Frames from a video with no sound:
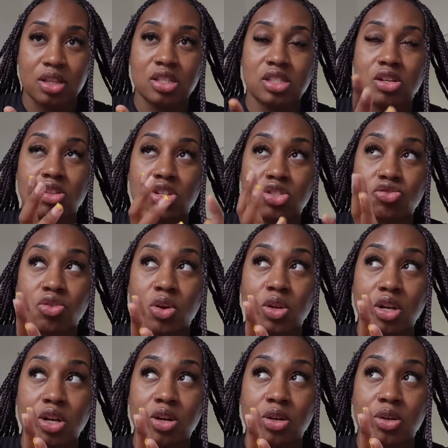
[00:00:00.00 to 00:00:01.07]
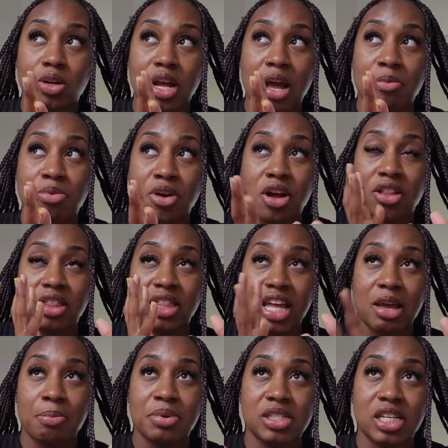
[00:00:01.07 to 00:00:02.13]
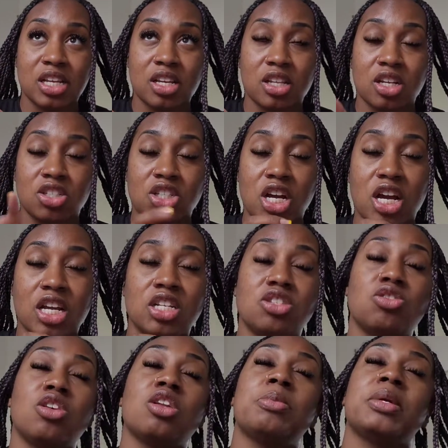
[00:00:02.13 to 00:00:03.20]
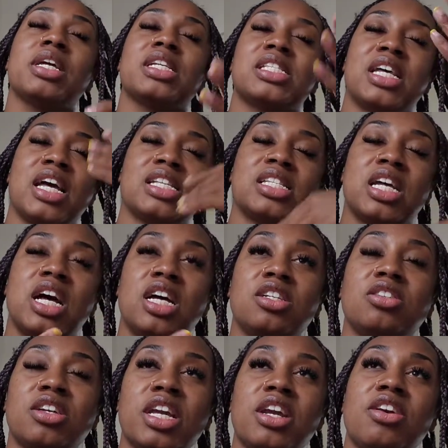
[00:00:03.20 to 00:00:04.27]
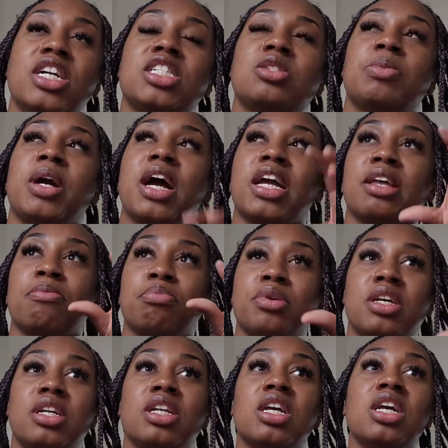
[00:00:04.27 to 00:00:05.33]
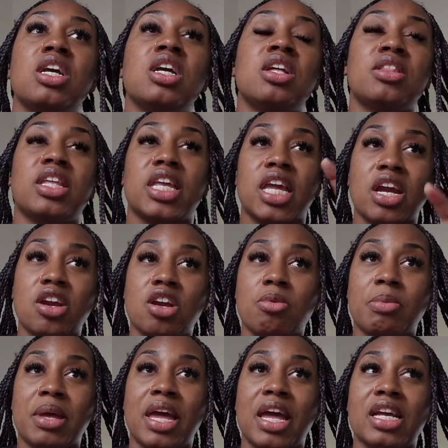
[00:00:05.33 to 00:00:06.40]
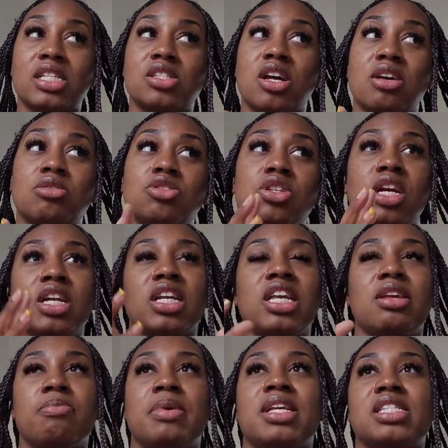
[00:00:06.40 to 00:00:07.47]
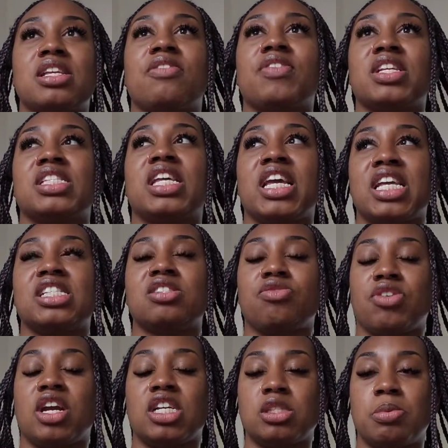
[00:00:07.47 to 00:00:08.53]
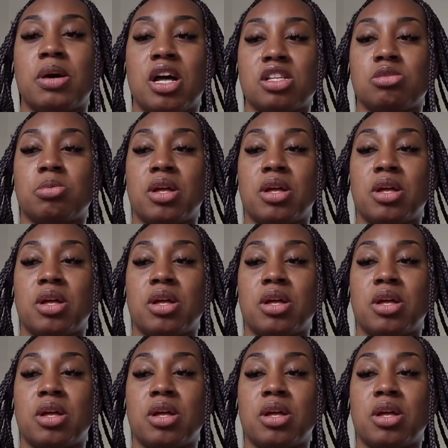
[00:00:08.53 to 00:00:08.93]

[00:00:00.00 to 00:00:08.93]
So the stroller, I brought that particular jogging stroller because it has an undercarriage where I can put the carry on bag. So I was trying to keep myself as hands free as possible.